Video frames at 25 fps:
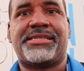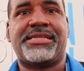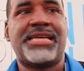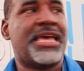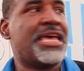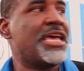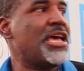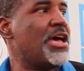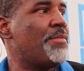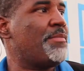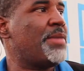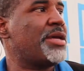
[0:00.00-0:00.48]
to
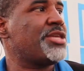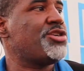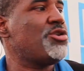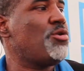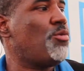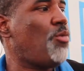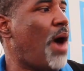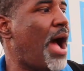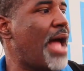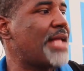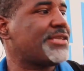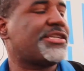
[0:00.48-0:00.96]
him and
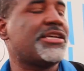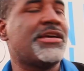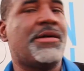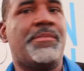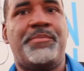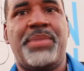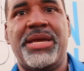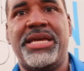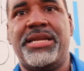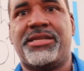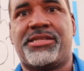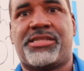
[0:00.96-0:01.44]
you watch
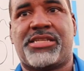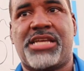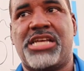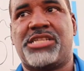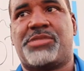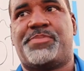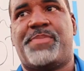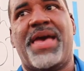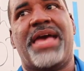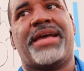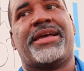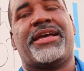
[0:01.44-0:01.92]
him beat a
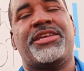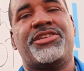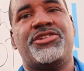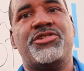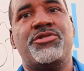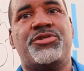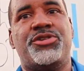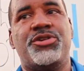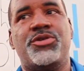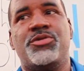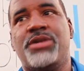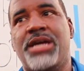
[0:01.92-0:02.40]
suspect and
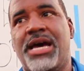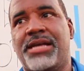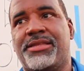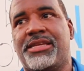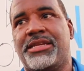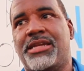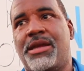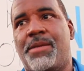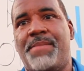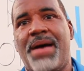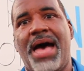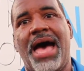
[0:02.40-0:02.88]
you do
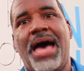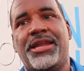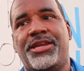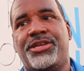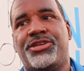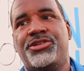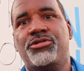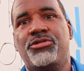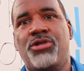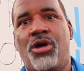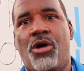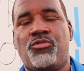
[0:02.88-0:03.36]
nothing about
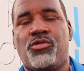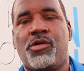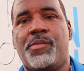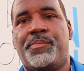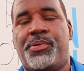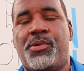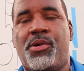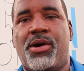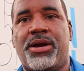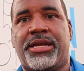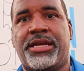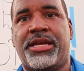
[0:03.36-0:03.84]
it, you don't
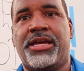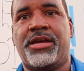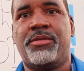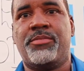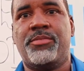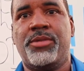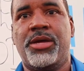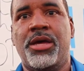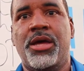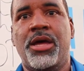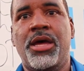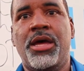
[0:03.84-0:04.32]
report
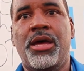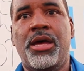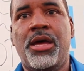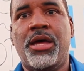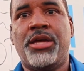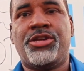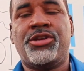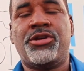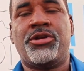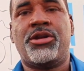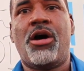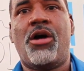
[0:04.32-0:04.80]
him,
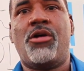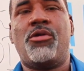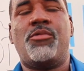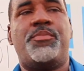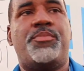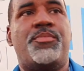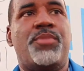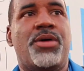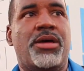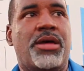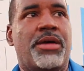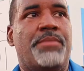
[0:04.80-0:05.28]
you know,
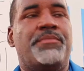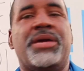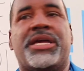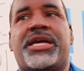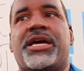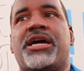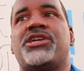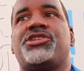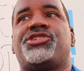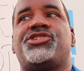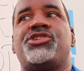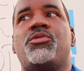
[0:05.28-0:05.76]

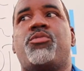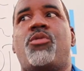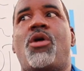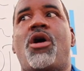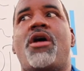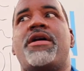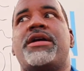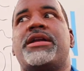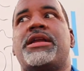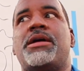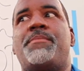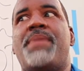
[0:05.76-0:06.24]
because you're
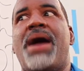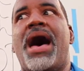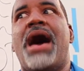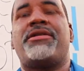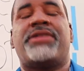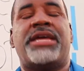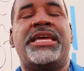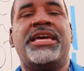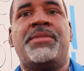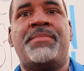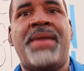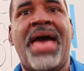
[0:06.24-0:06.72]
worried
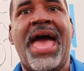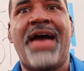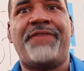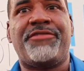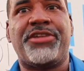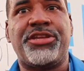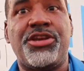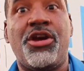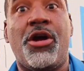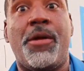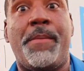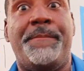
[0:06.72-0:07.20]
about him
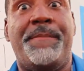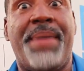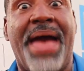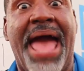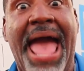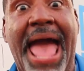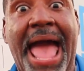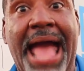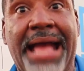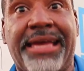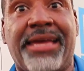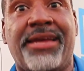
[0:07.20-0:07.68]
having your
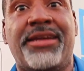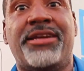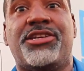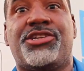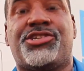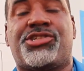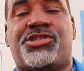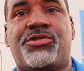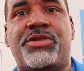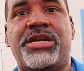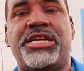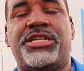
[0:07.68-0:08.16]
back in the
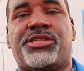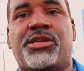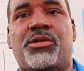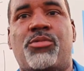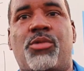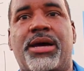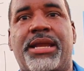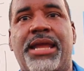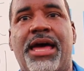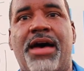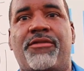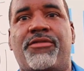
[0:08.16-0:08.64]
streets or
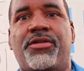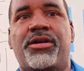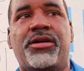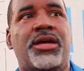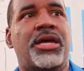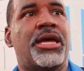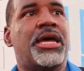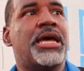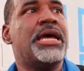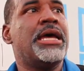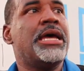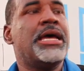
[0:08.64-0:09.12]
whatever,
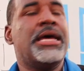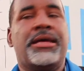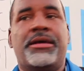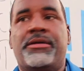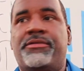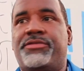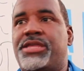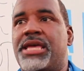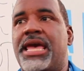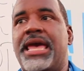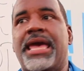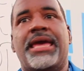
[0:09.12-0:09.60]

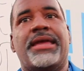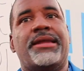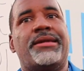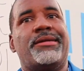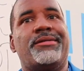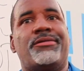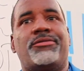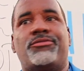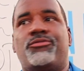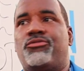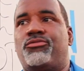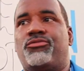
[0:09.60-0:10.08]

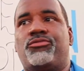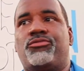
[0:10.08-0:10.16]
then